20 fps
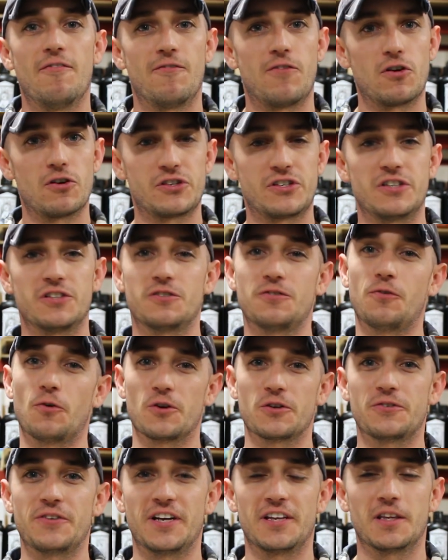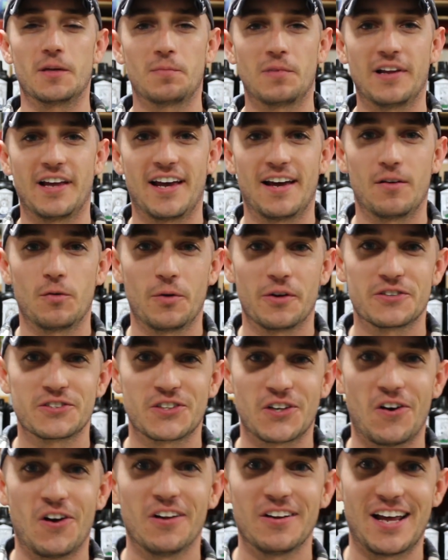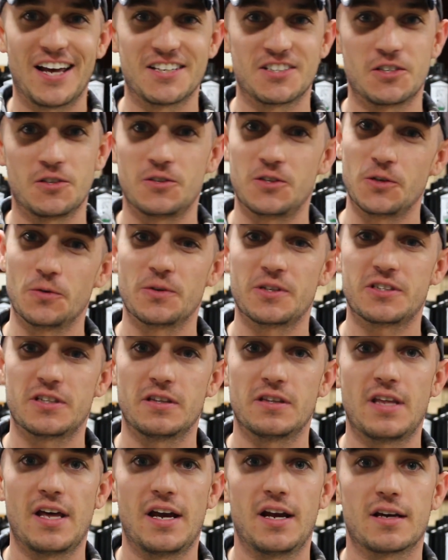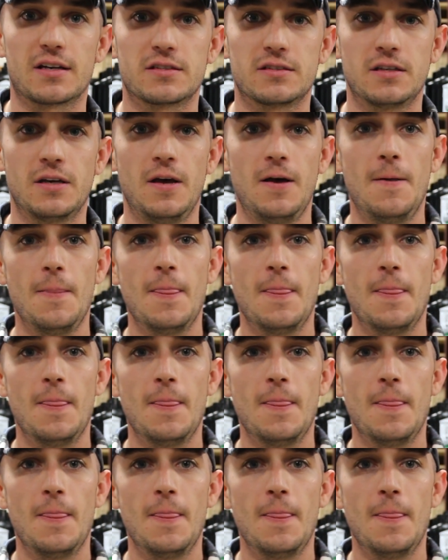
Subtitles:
versus force feeding the plant with salt as you do with synthetics.